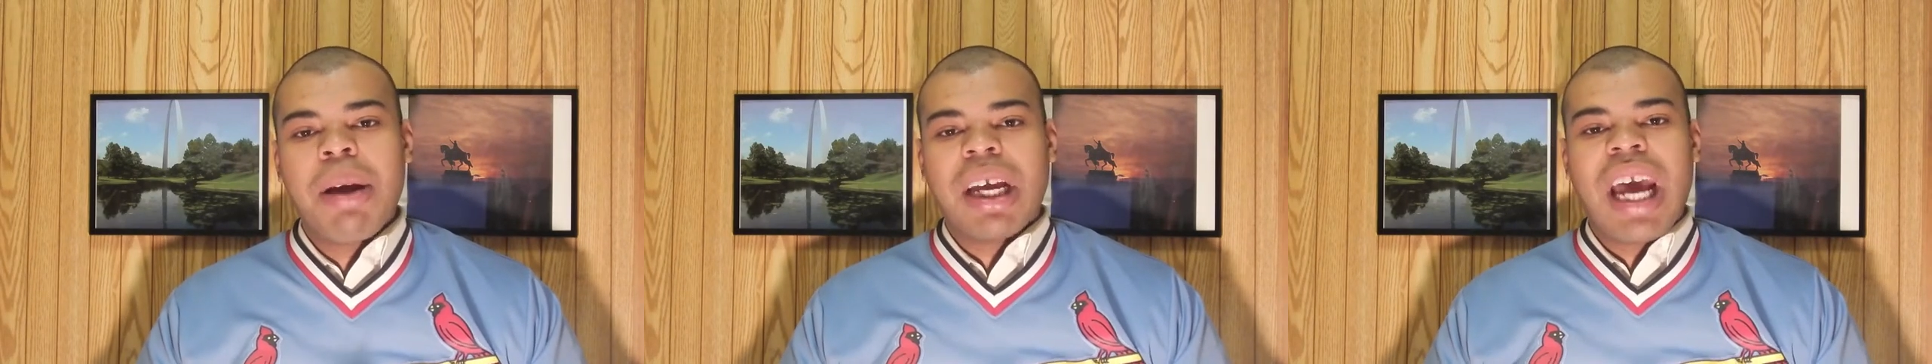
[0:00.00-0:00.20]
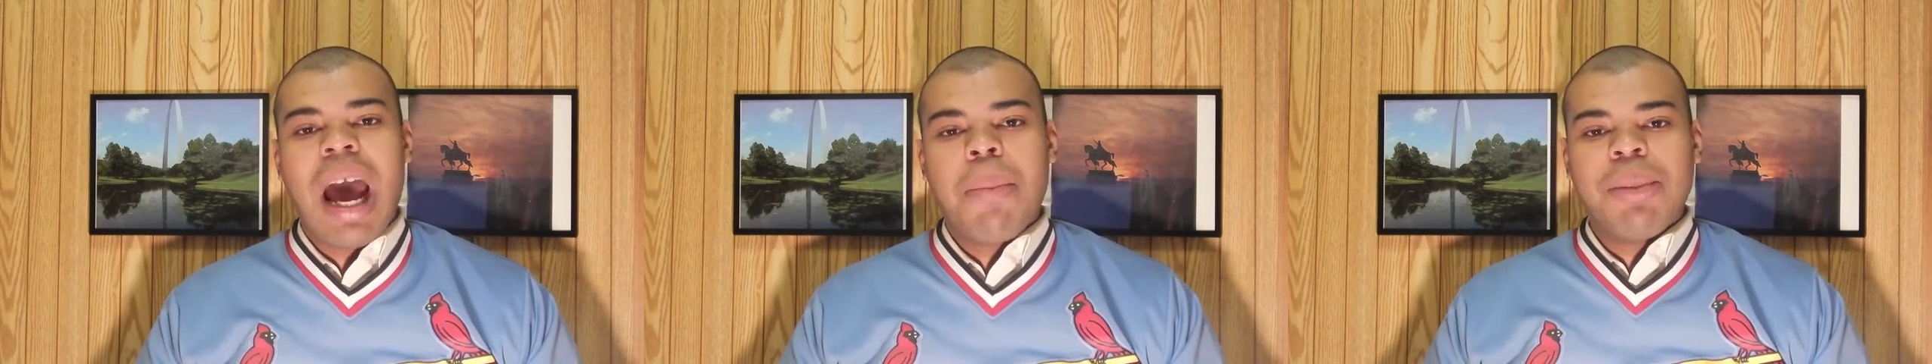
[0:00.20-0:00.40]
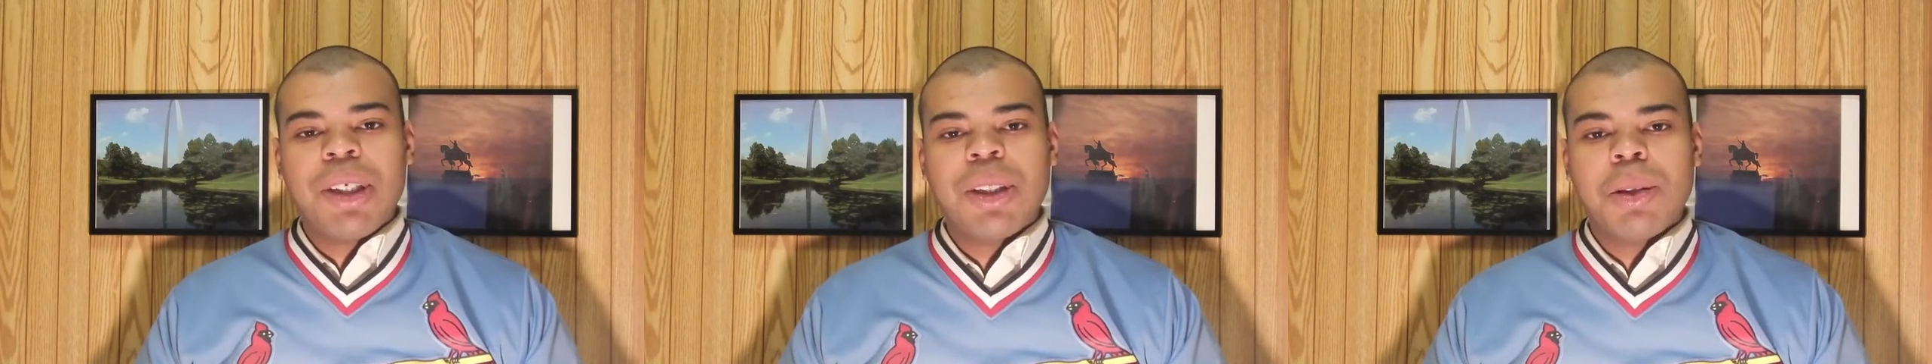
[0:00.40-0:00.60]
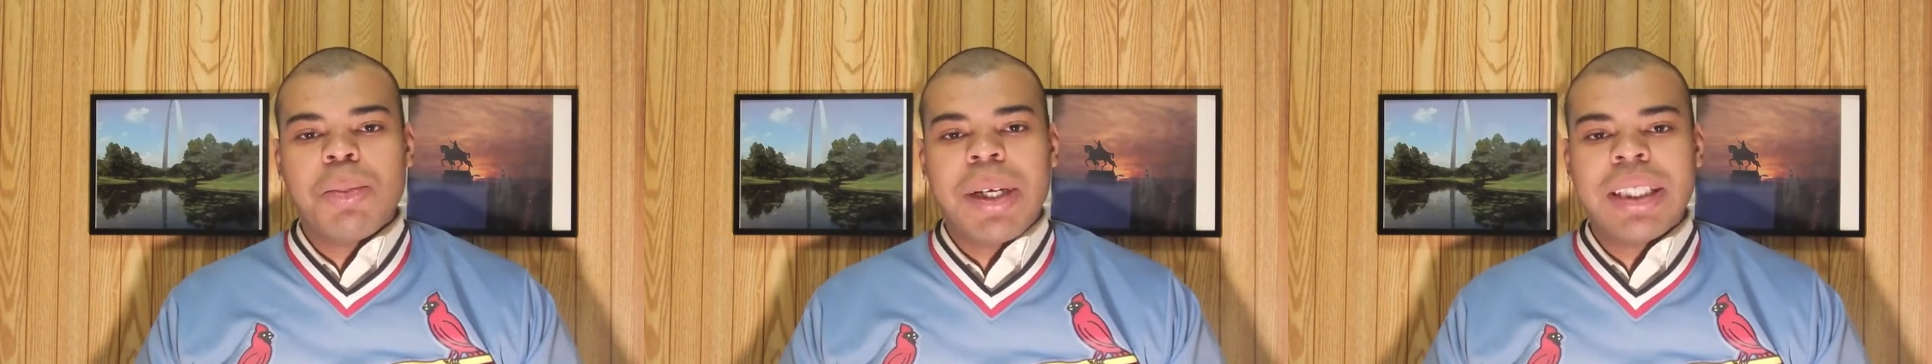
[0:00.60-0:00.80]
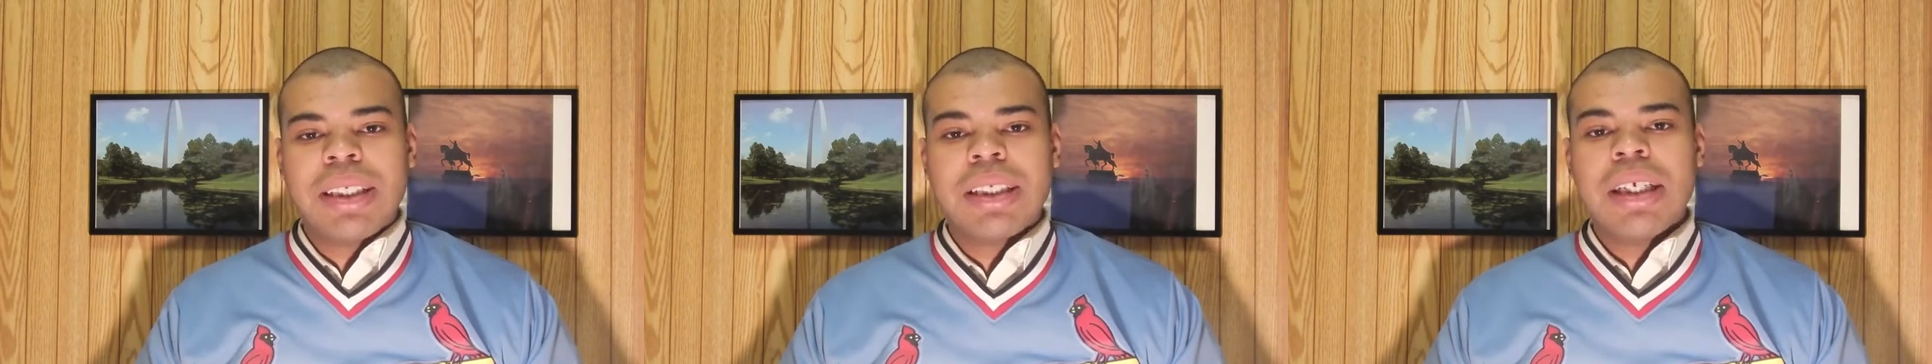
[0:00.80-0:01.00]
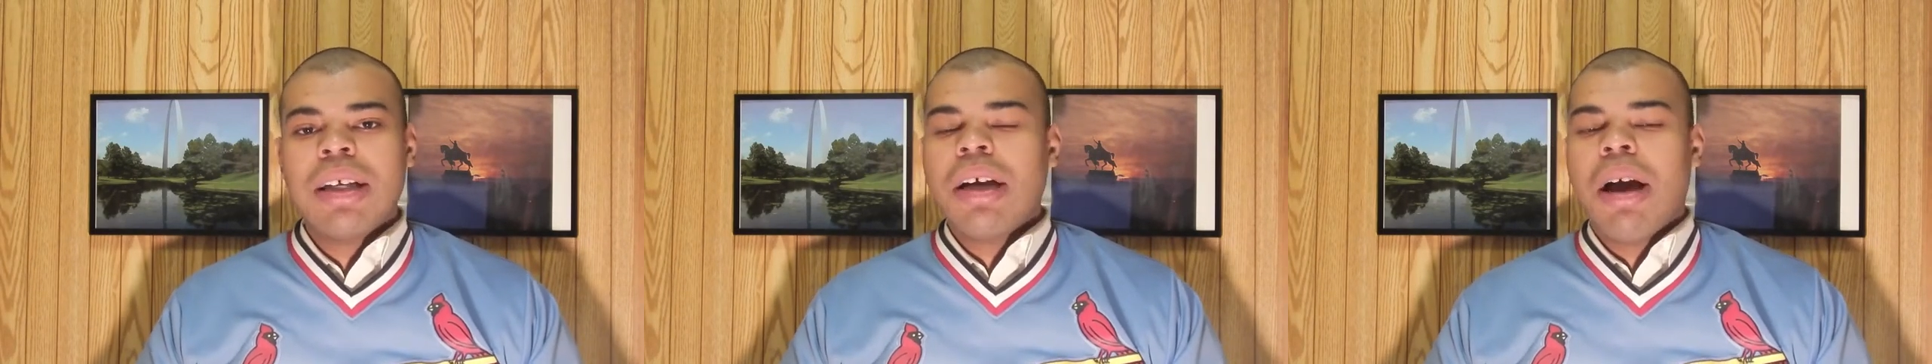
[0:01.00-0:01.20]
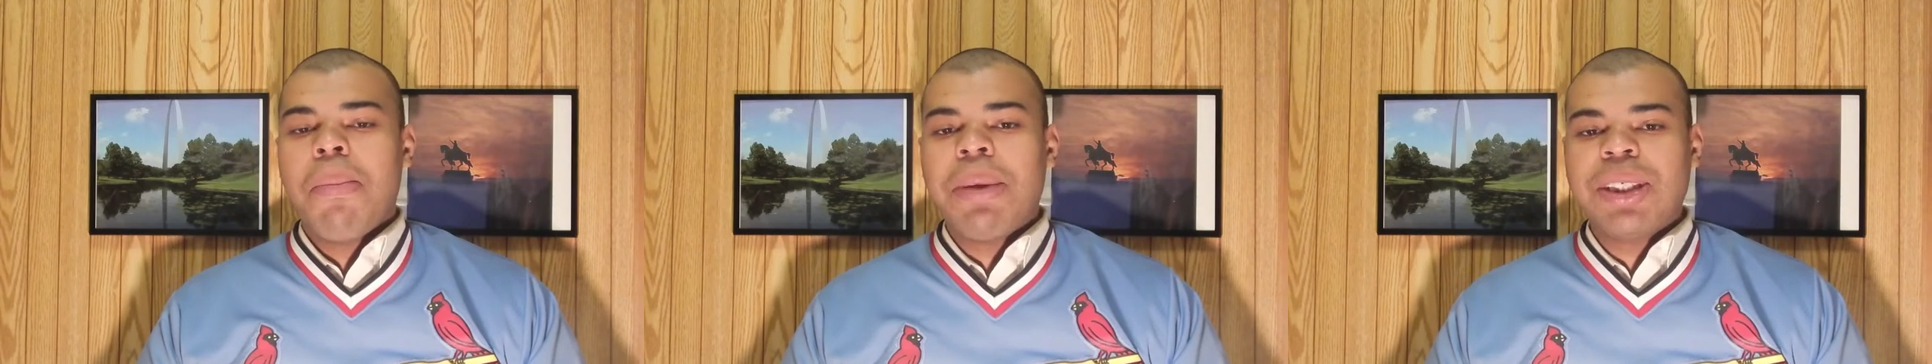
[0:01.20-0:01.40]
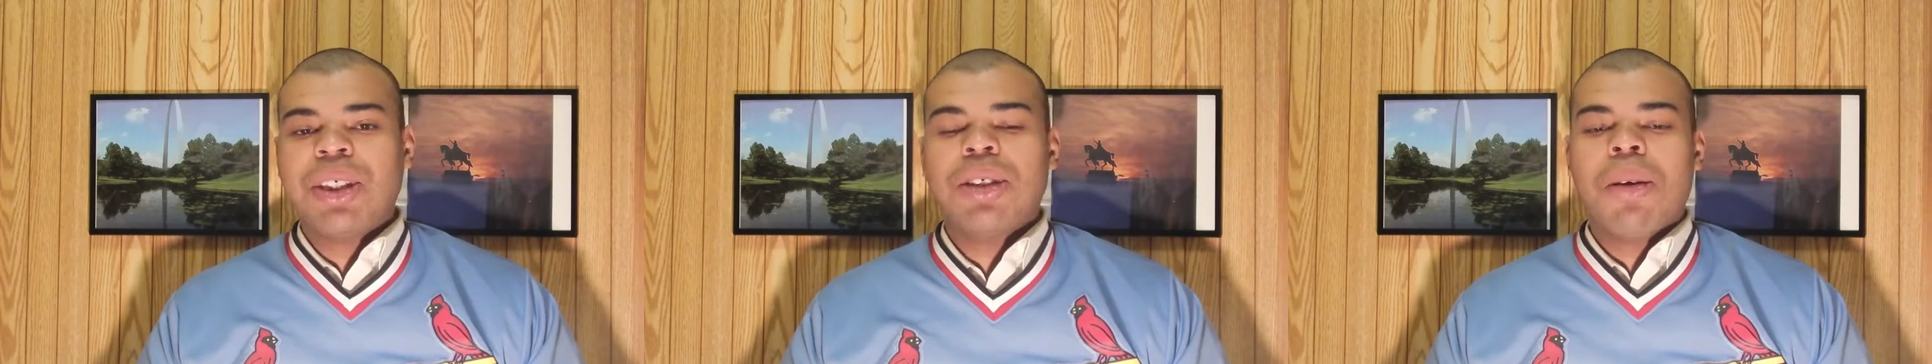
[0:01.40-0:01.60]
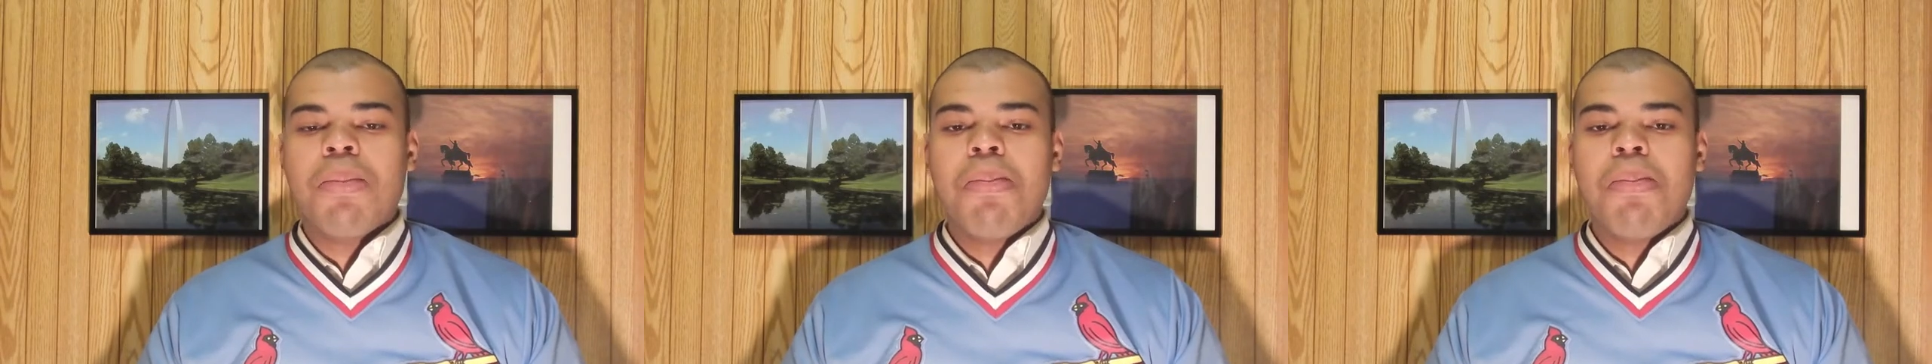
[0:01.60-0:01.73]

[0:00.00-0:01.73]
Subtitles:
accomplishments of Mr.